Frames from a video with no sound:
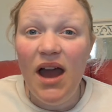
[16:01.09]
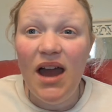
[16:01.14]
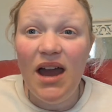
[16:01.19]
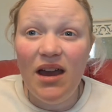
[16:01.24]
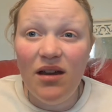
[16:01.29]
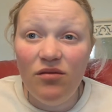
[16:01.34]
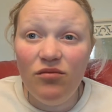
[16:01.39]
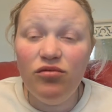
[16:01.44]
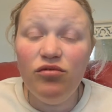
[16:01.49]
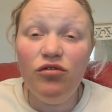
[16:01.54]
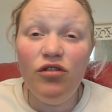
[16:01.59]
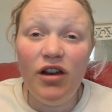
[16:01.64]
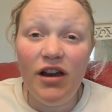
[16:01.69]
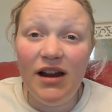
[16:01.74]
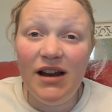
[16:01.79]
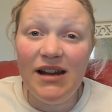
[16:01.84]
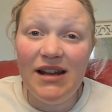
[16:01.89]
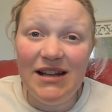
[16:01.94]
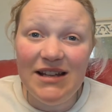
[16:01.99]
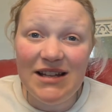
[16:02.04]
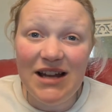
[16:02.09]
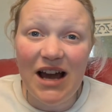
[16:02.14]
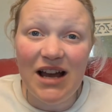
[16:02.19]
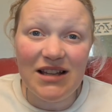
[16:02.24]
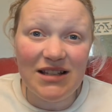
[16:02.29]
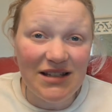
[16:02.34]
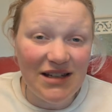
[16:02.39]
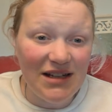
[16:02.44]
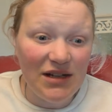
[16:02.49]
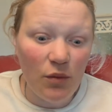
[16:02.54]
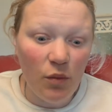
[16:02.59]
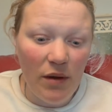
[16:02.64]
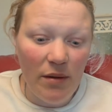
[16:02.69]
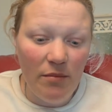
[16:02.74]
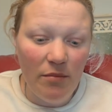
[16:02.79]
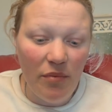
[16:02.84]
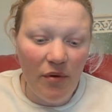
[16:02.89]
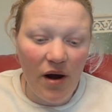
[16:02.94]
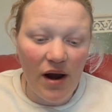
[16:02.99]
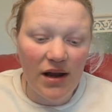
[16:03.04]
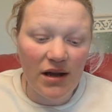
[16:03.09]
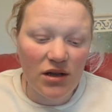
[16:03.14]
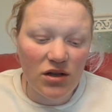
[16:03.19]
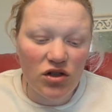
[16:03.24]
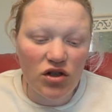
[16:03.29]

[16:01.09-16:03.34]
it really does need a windbreak.